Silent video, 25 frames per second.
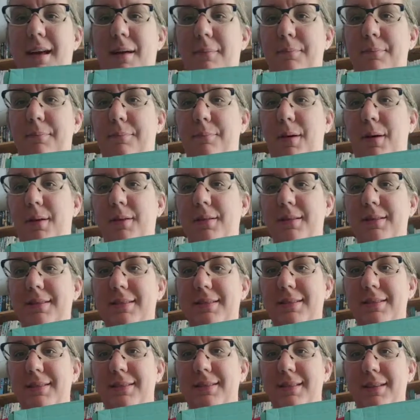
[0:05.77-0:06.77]
club
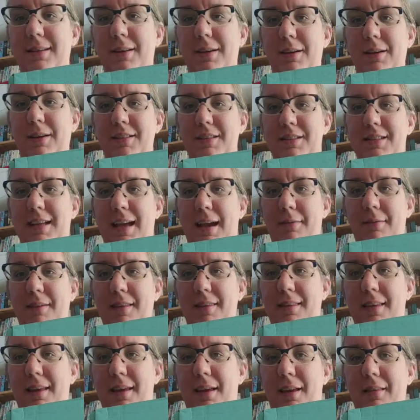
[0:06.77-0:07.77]
box to
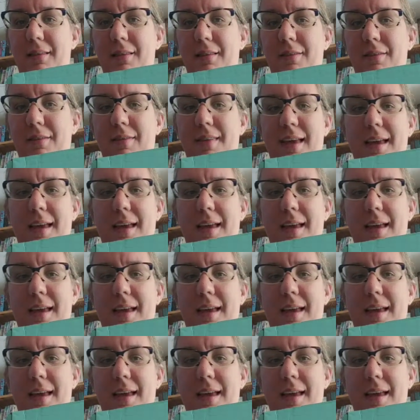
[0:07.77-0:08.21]
share with you. The